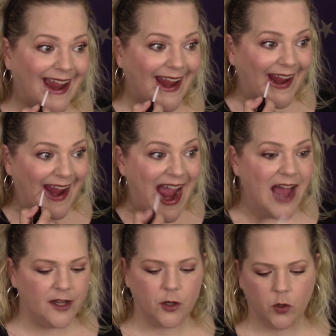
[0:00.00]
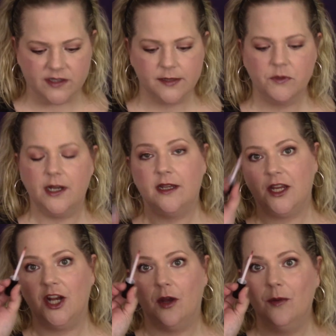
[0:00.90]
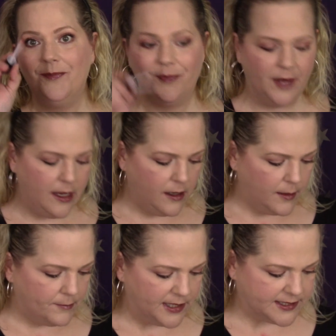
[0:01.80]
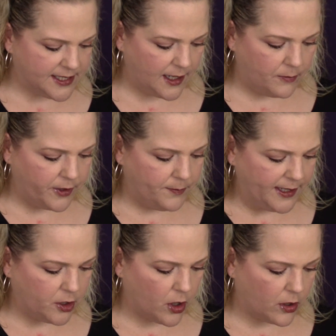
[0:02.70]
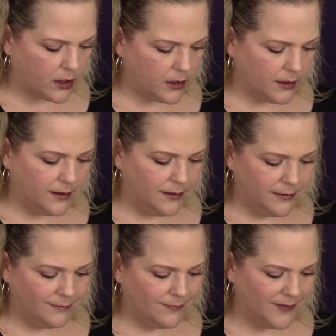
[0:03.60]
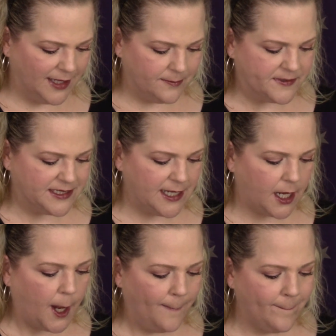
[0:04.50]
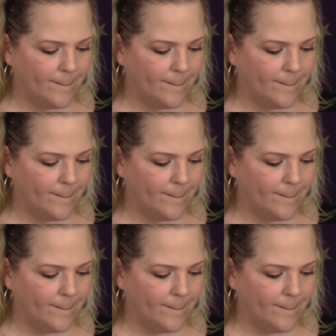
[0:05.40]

And of course I'm going to, you know, mess it up with my dark lipstick.